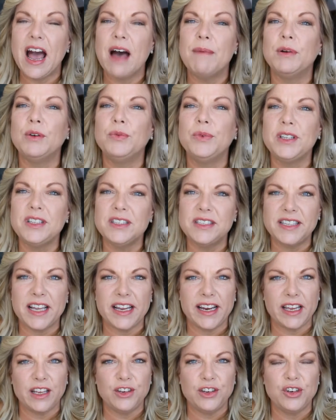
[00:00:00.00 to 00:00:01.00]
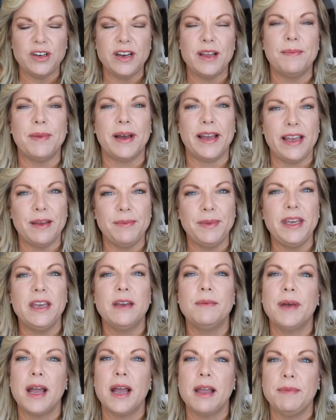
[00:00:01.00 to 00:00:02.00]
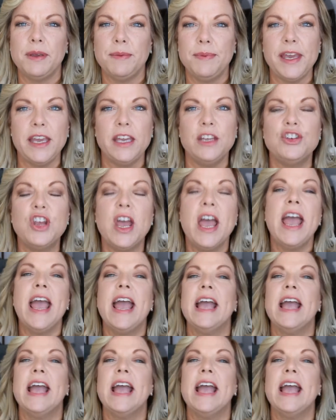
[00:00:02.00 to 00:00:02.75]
I'm a real estate agent in Miami and Miami Beach,